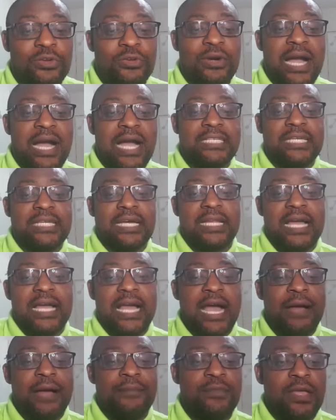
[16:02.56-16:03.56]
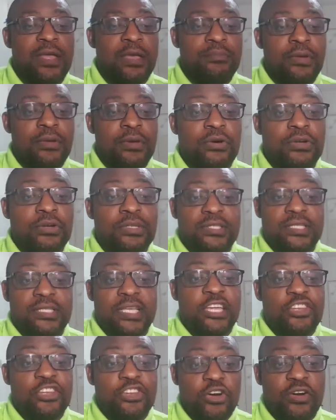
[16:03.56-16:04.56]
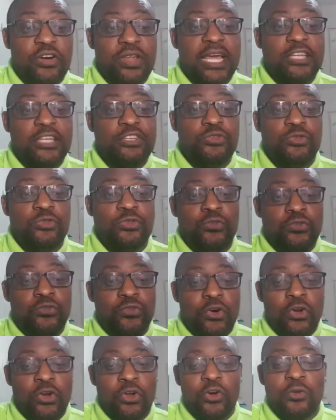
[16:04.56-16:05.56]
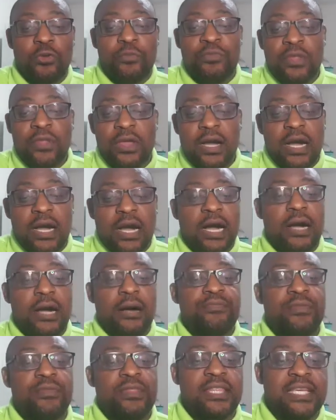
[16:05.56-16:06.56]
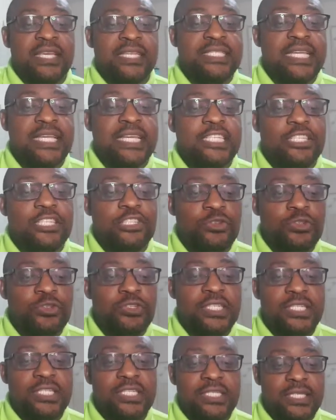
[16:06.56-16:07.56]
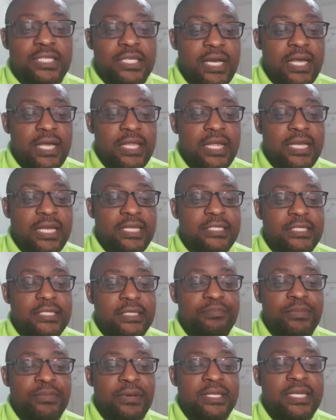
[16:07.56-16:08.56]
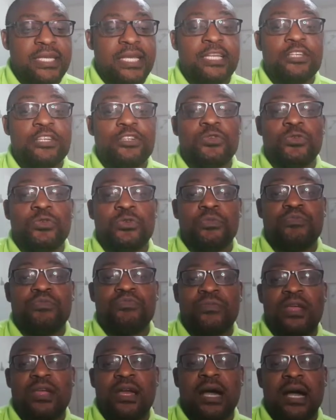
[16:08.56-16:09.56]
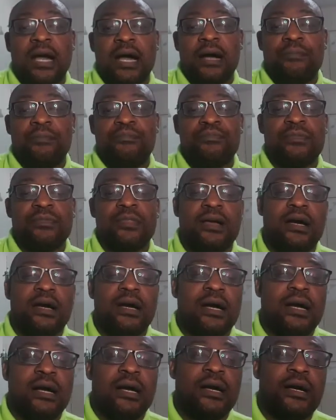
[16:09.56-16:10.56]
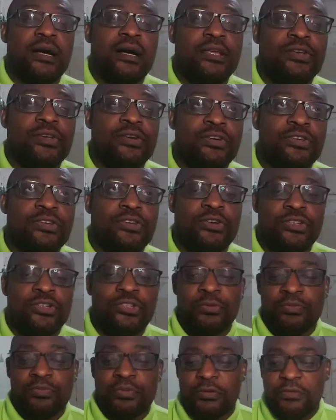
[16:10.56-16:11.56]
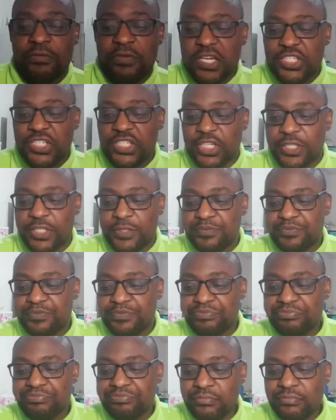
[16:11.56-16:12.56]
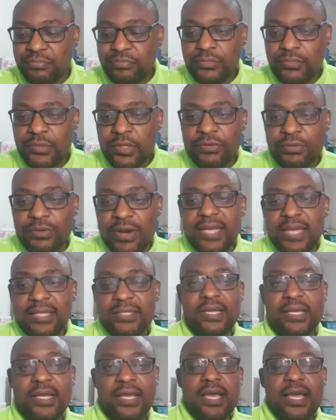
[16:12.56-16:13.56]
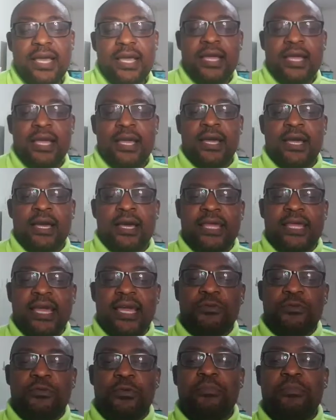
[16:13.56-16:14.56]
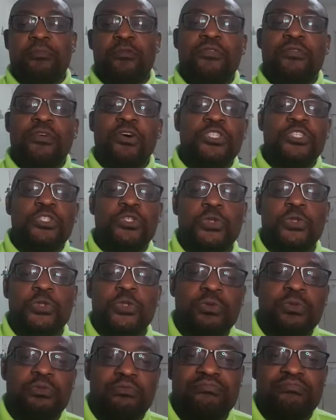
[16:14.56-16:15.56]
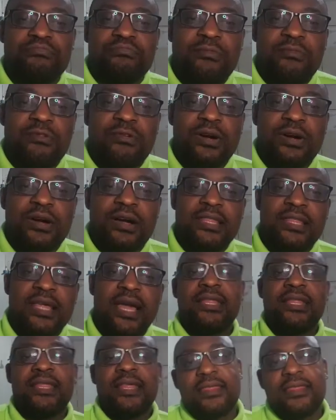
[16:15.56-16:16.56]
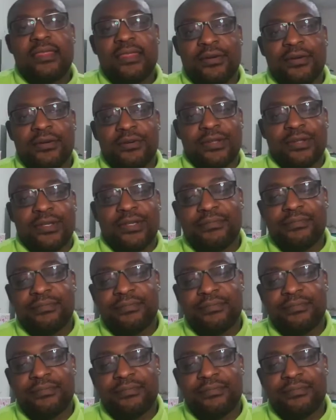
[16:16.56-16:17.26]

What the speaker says: actually are, because they know that you follow the set duties that pertain to your profession, right? Then we move on to the other theory,